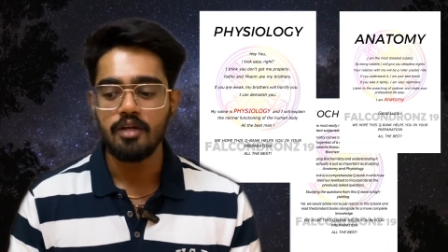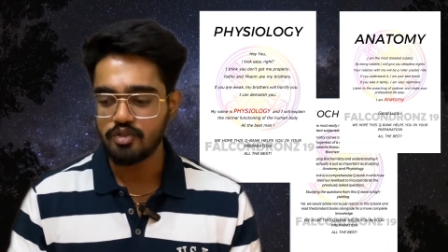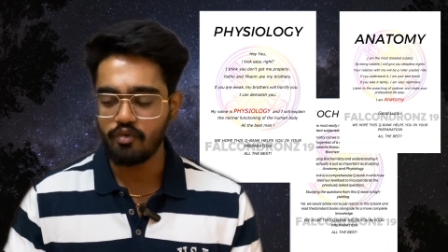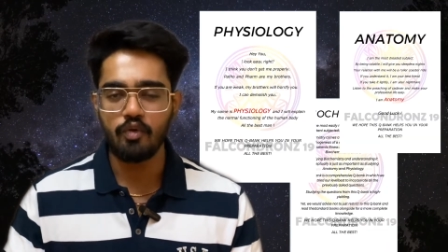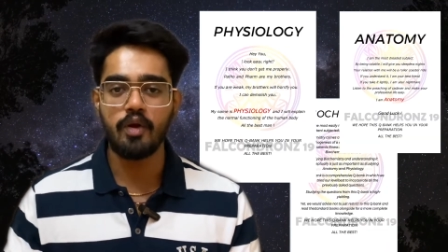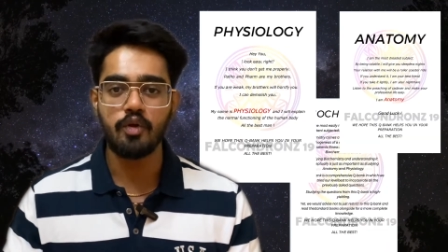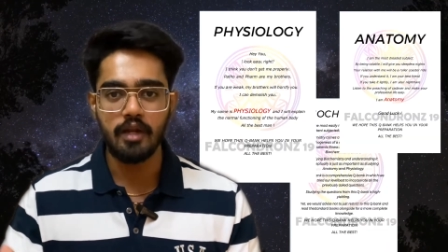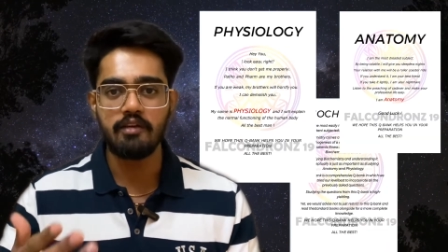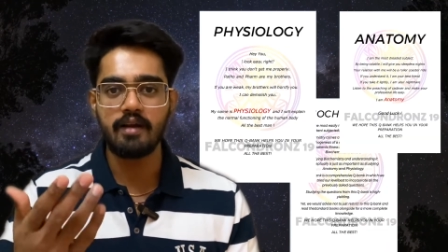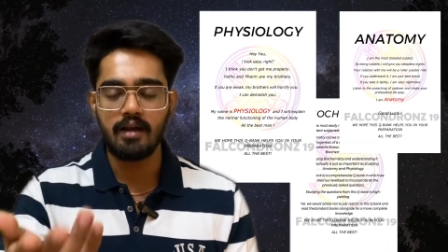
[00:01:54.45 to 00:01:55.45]
So if you want, you
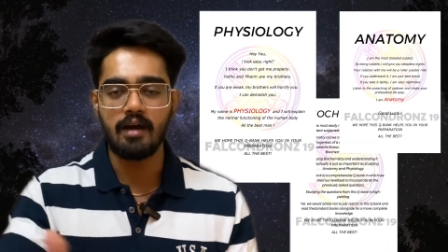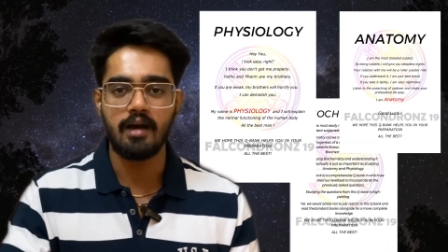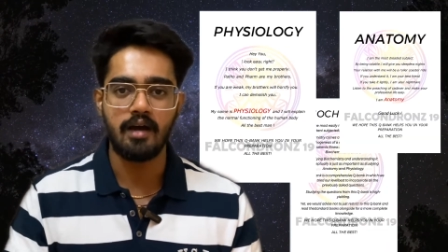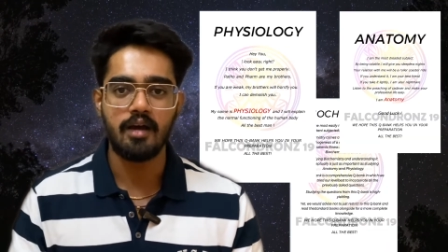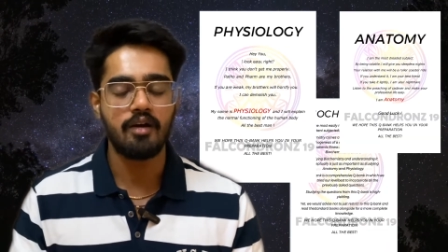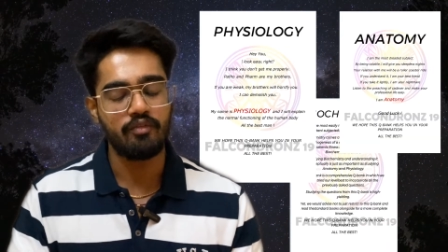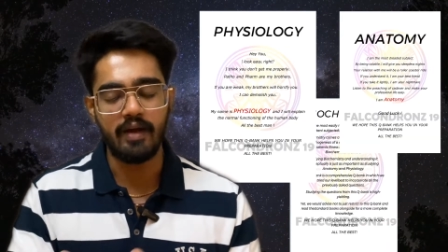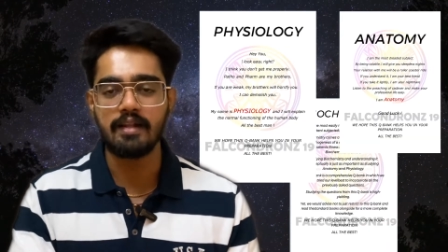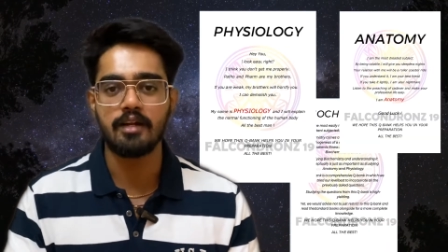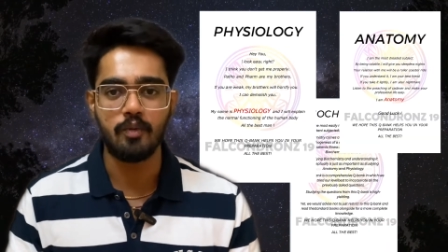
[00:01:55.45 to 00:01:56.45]
can even uh,
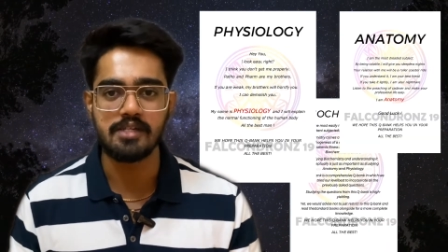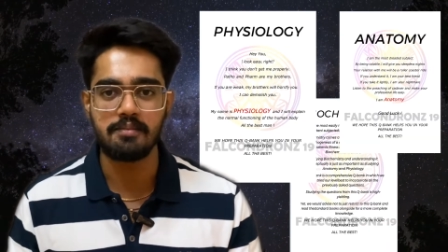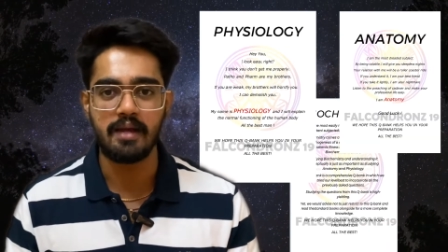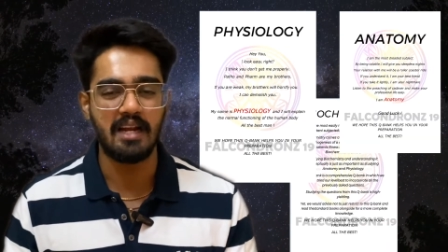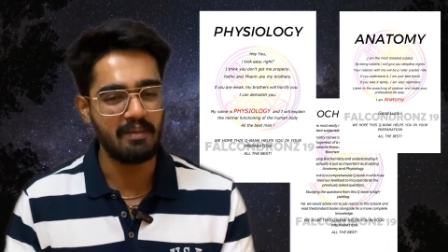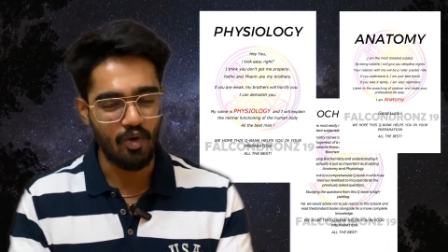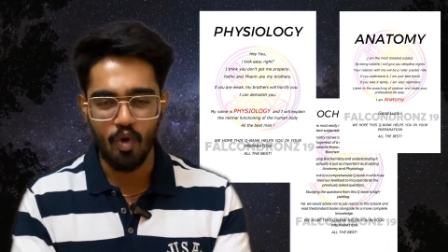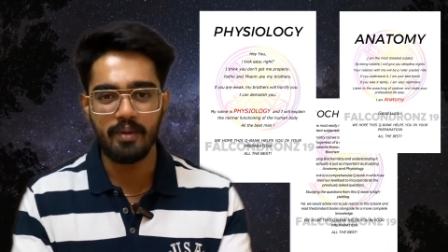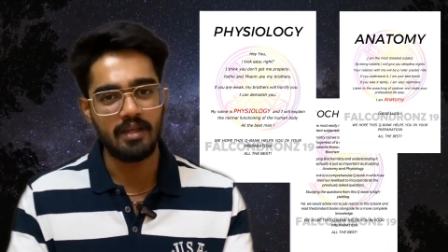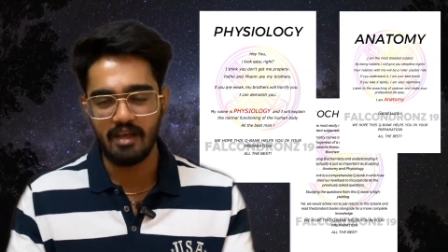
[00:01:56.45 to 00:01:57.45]
find that question. It'll be
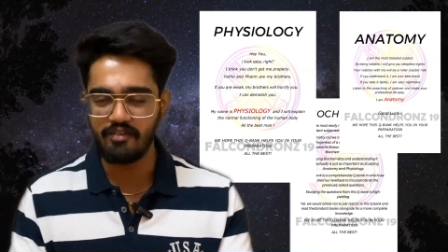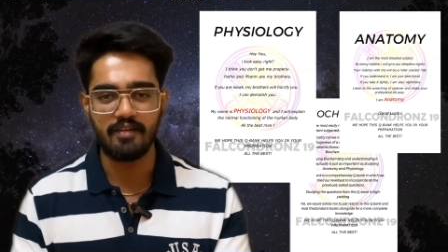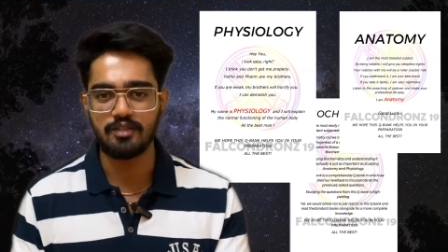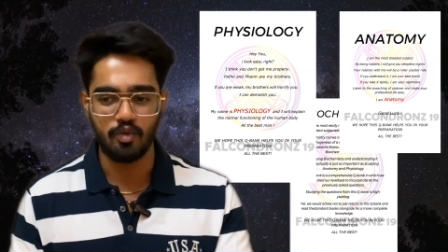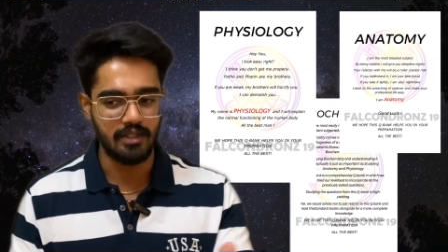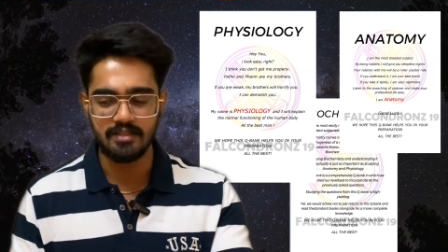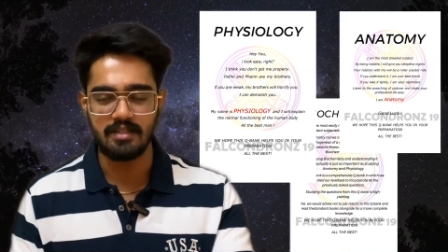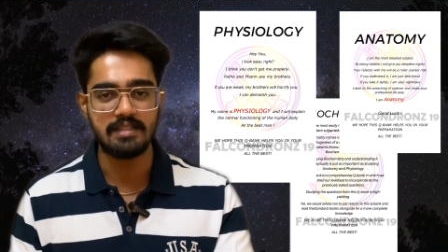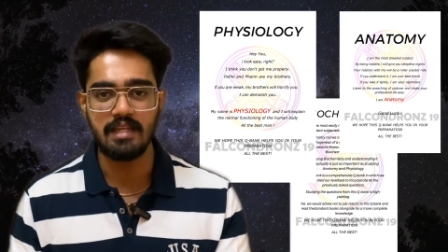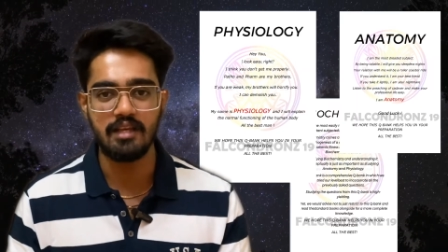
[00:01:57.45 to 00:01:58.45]
roaming everywhere, so you can just
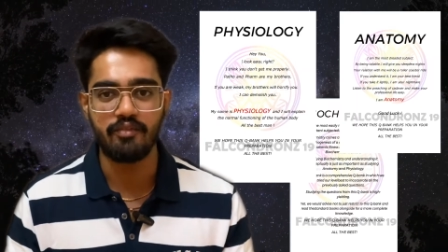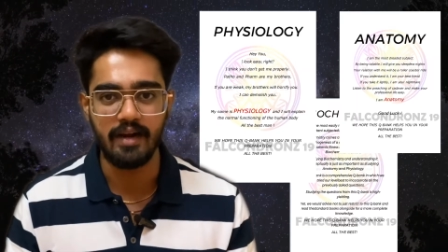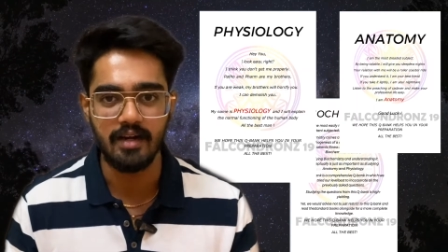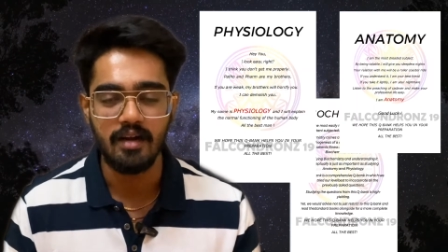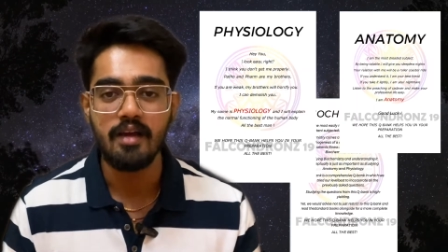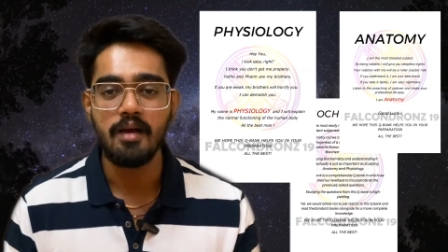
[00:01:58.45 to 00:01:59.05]
easily find it.